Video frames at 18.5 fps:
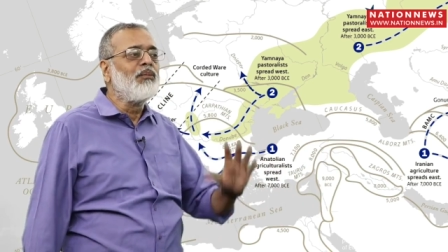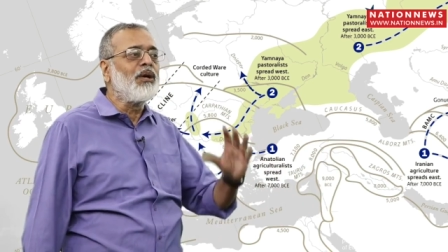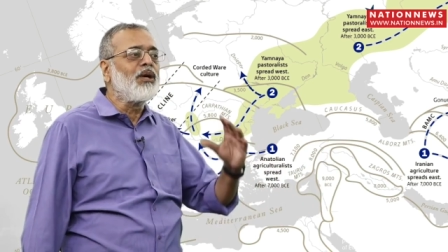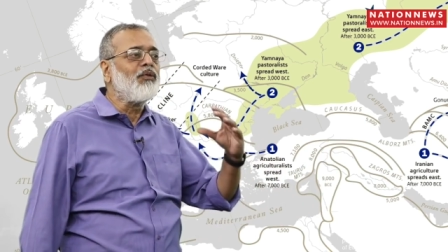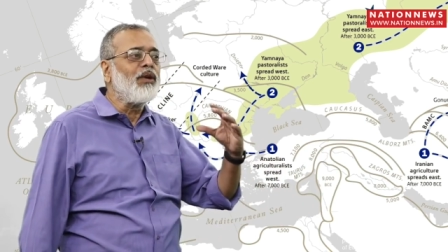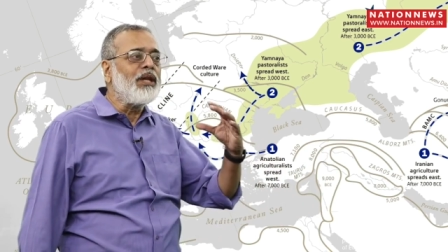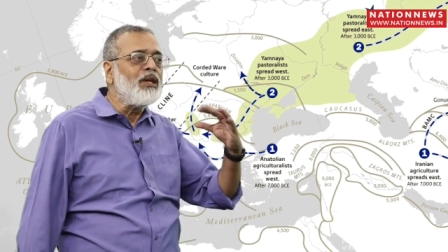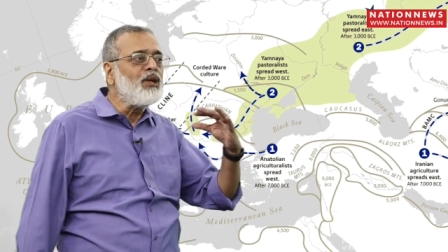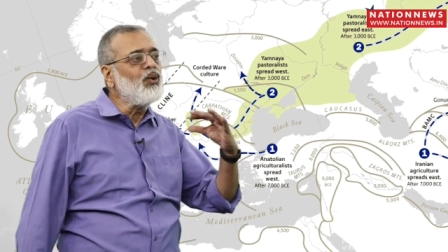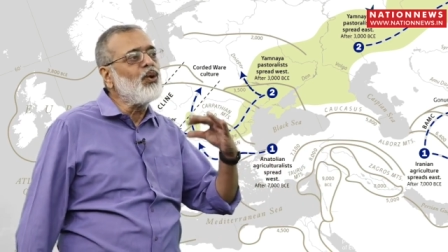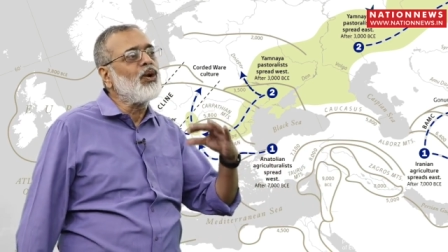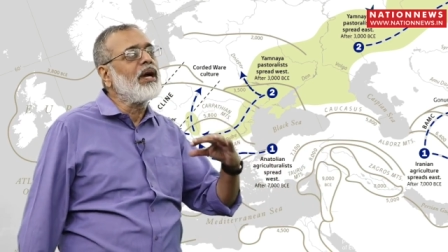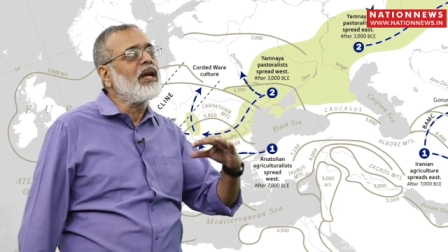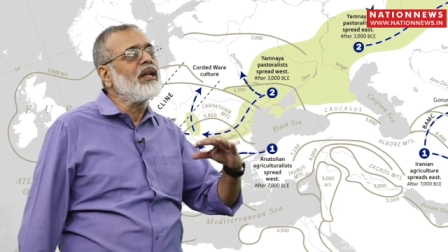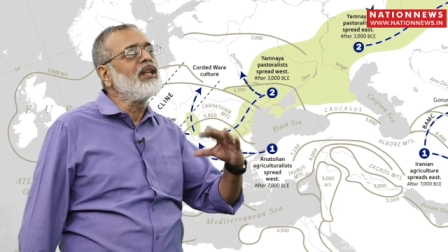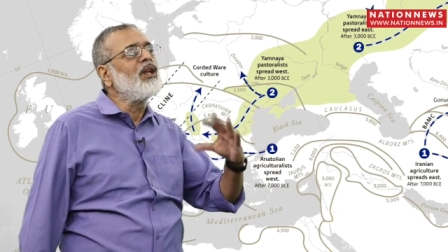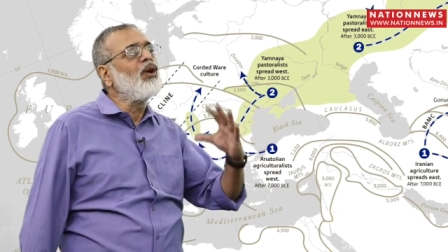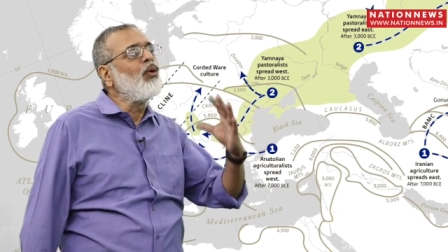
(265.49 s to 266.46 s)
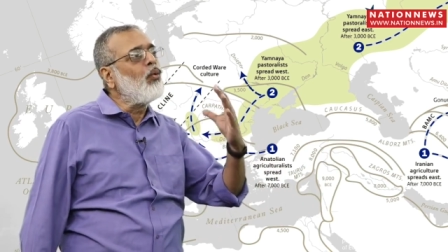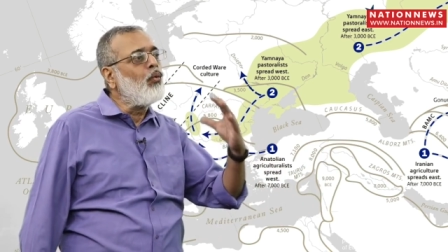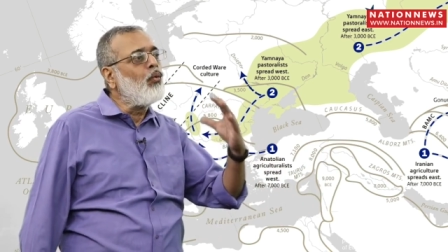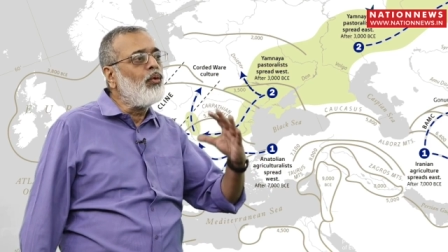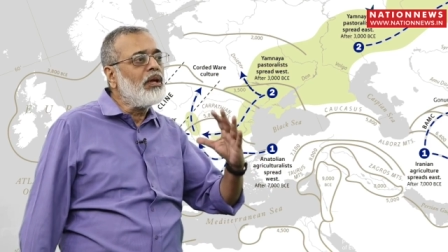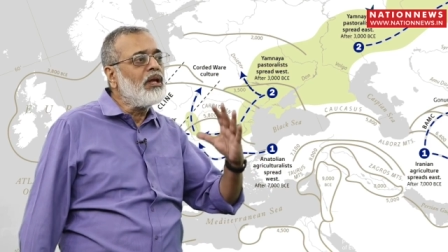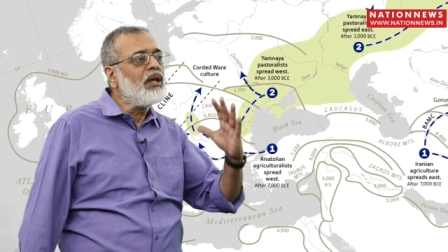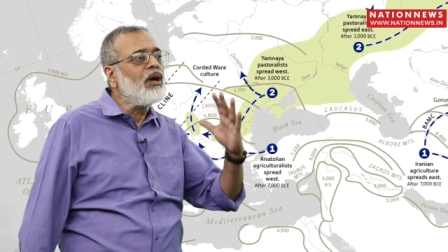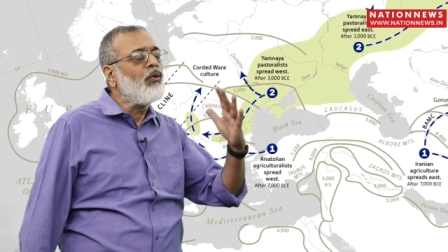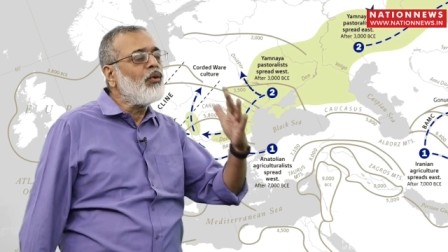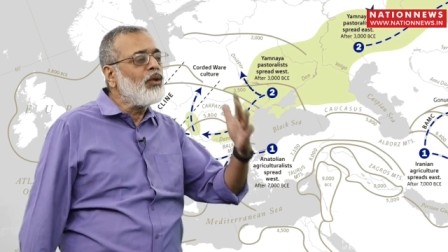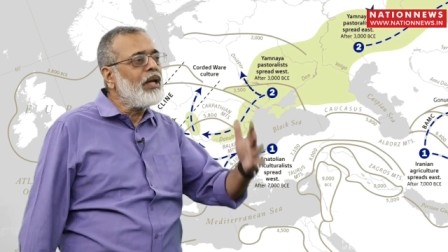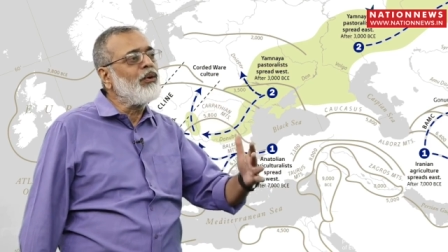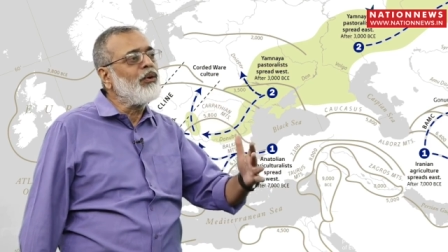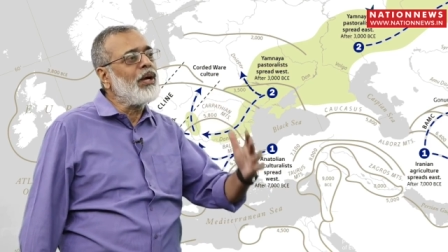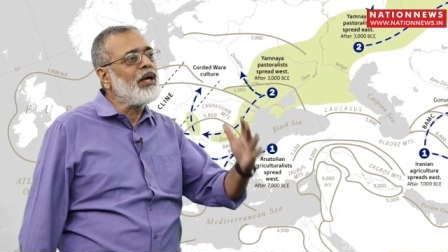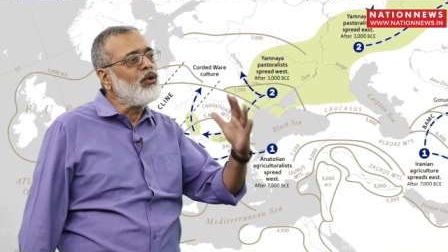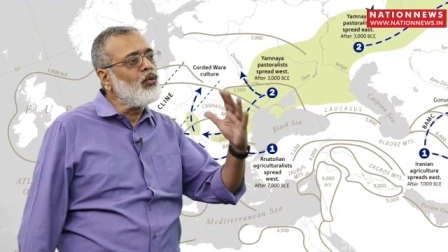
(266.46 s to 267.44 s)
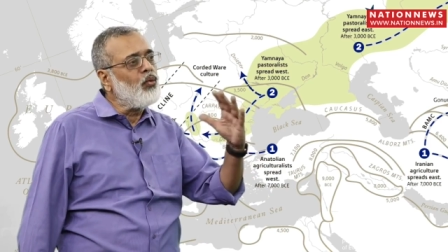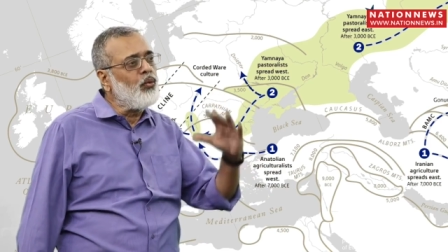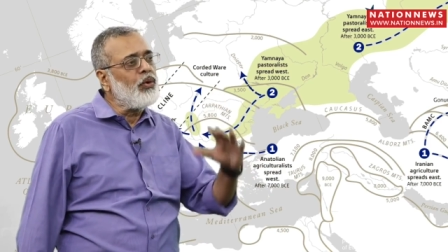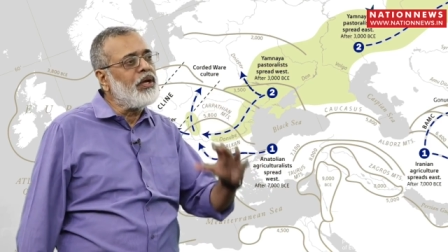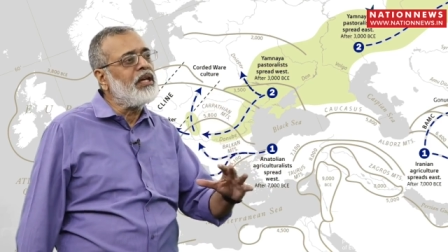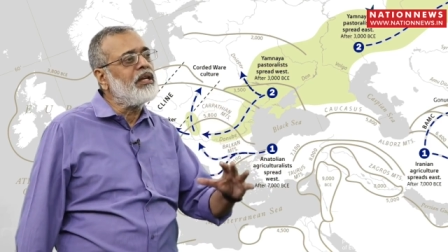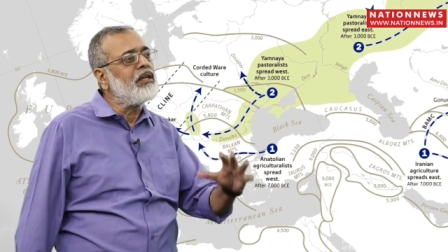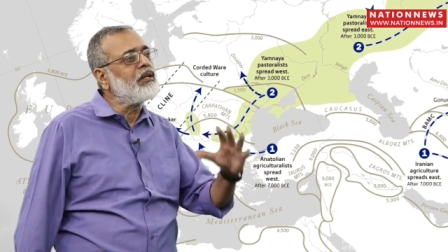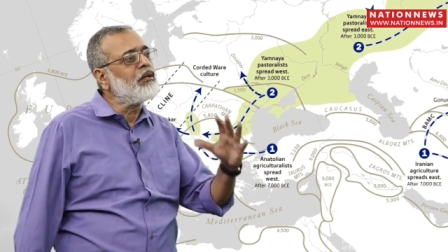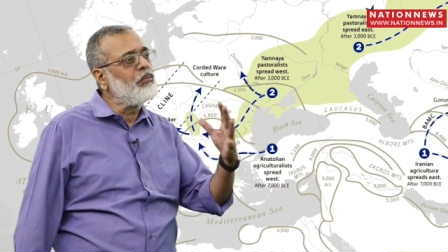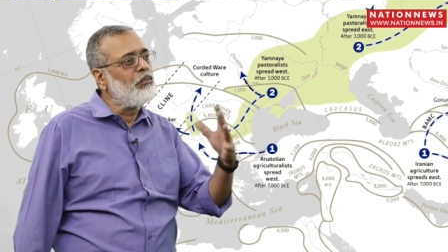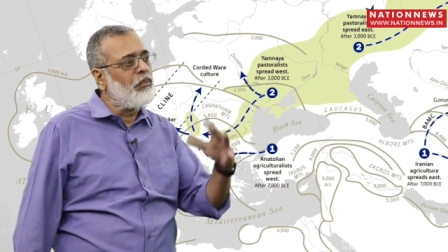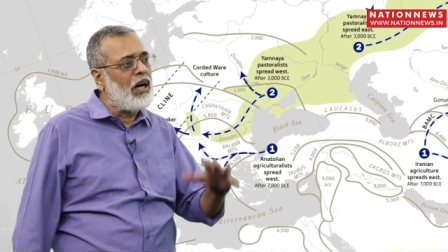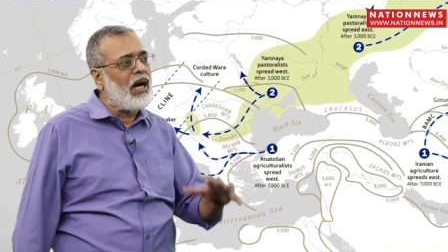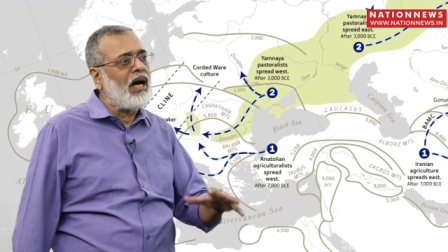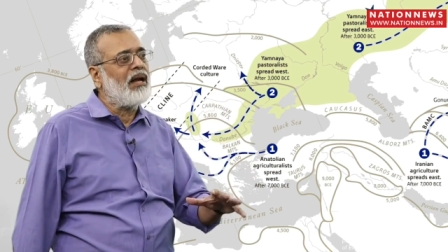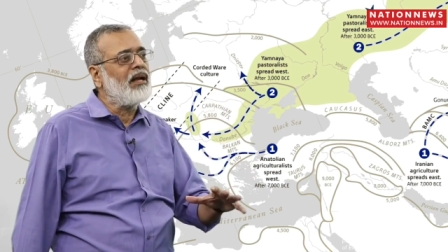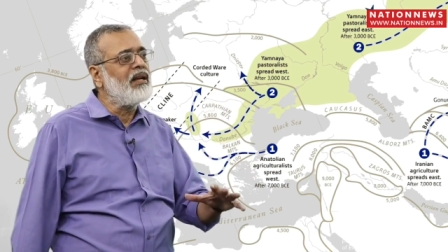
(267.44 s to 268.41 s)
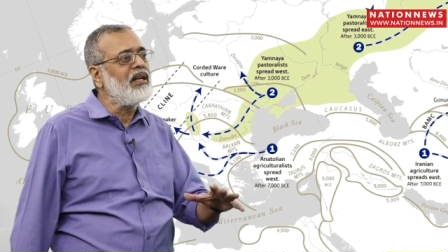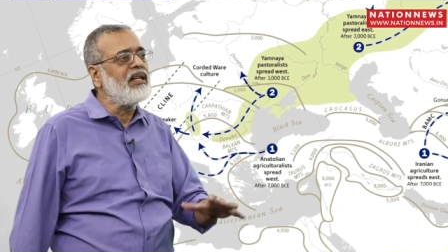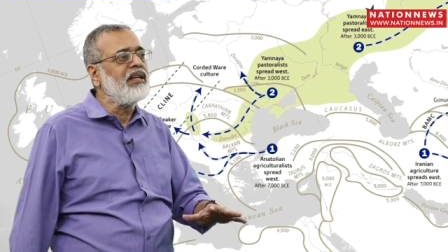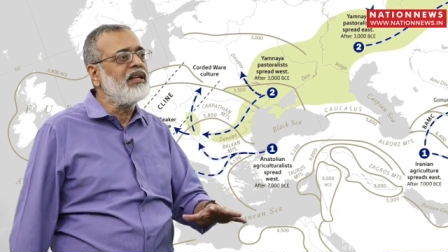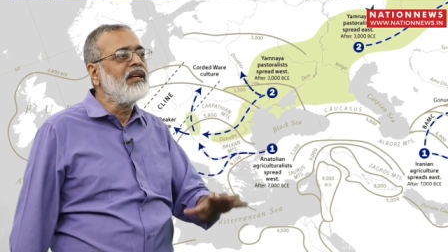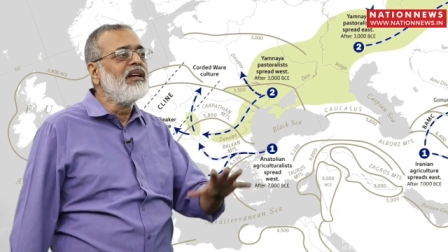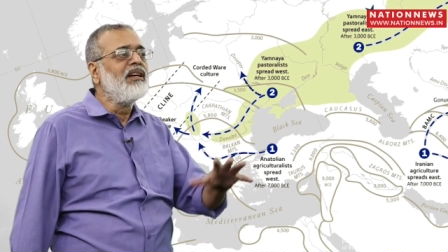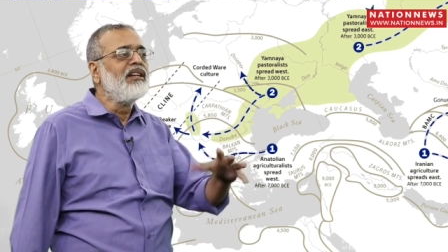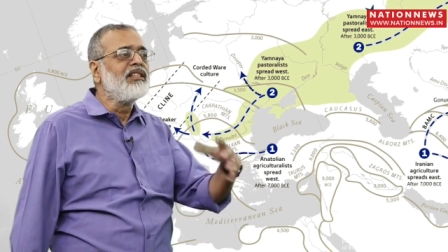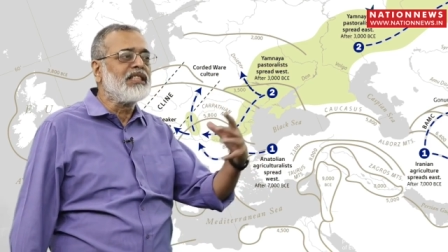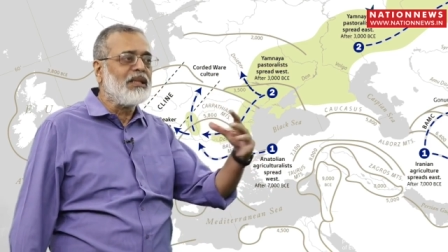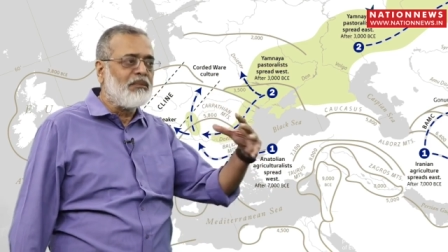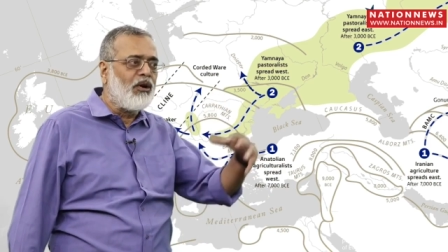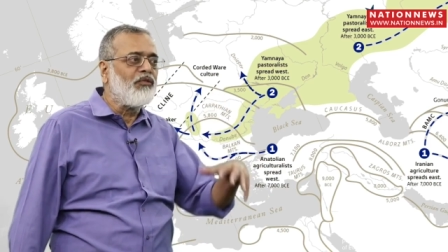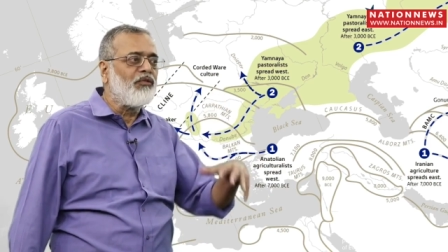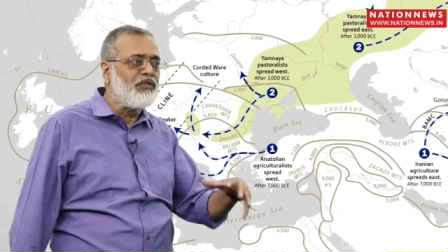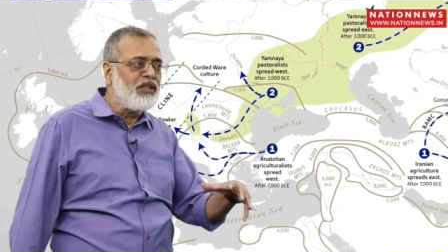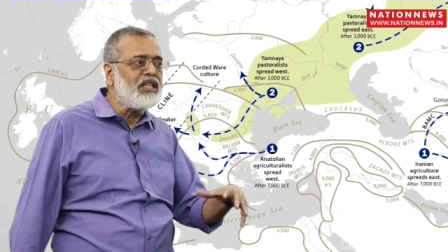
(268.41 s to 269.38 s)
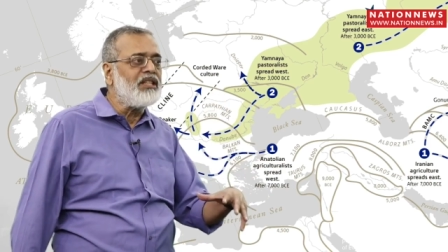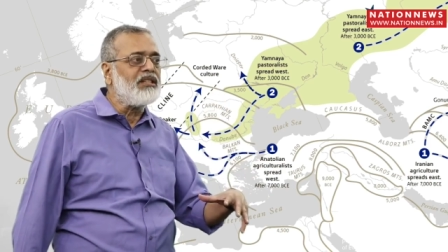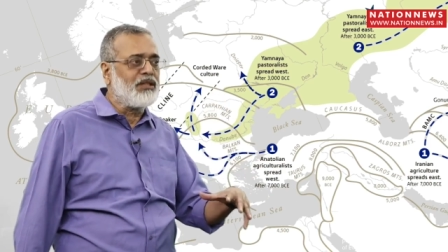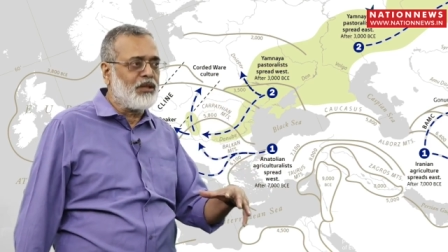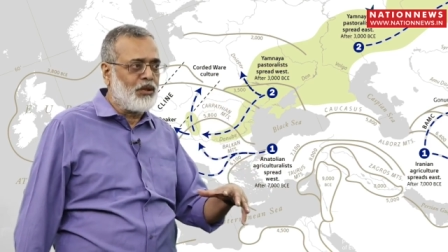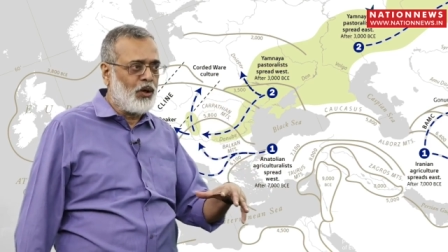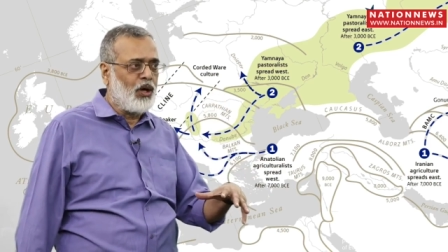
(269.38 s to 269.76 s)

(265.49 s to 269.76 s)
But when you look at the look at wheat, barley, some of these